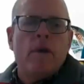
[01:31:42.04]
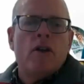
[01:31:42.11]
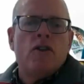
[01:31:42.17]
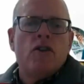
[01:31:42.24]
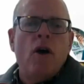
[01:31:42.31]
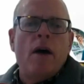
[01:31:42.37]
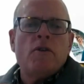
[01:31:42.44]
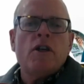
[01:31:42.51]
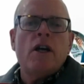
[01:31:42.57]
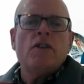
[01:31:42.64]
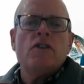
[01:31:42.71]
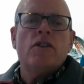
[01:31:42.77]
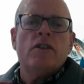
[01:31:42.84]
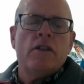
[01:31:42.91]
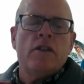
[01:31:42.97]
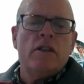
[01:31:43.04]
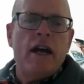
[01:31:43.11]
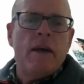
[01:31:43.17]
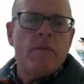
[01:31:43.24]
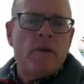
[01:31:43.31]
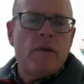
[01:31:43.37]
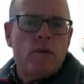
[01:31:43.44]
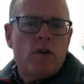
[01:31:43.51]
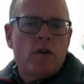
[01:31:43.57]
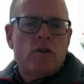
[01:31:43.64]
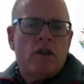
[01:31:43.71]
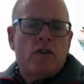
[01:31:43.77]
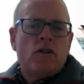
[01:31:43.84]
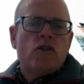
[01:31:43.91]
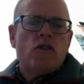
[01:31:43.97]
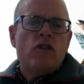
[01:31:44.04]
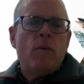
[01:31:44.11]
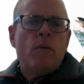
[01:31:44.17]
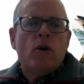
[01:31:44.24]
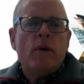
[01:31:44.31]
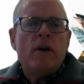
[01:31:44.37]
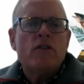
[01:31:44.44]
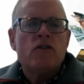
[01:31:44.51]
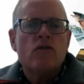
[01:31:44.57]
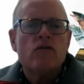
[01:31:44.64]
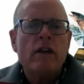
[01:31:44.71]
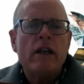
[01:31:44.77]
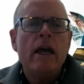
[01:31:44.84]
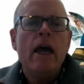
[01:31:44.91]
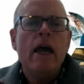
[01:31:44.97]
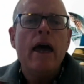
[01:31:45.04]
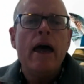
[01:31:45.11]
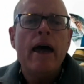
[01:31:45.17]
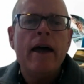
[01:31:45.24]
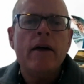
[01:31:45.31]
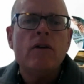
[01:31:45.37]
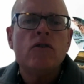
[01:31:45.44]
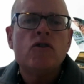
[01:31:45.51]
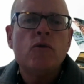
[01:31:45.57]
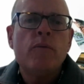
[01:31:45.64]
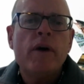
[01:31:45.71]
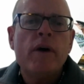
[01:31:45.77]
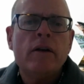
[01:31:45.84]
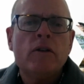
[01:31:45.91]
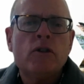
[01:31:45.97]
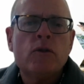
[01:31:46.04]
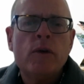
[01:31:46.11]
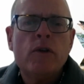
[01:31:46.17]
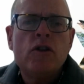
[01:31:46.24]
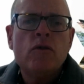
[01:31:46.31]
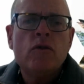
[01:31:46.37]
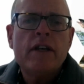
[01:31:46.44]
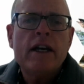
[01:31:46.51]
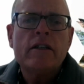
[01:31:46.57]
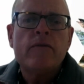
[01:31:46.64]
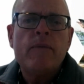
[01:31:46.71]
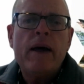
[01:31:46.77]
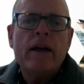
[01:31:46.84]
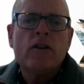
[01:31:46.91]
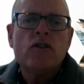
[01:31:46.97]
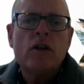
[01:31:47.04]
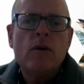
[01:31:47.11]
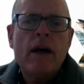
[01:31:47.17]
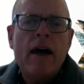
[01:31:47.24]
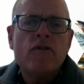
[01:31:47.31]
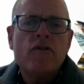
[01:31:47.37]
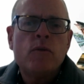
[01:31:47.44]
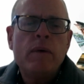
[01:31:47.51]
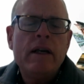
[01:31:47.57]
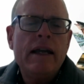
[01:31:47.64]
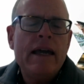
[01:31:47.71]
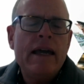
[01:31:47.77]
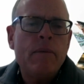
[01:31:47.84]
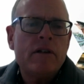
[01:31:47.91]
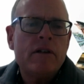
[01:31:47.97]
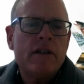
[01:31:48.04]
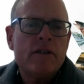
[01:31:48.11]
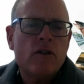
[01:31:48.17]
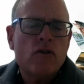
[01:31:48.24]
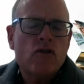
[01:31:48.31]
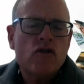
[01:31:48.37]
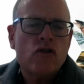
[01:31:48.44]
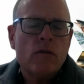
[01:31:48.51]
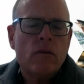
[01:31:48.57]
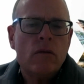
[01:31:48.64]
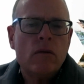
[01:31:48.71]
Joe, I'm just conscious of the time, but there's just 2 more questions really. Do products which use active packaging have to be labeled as such?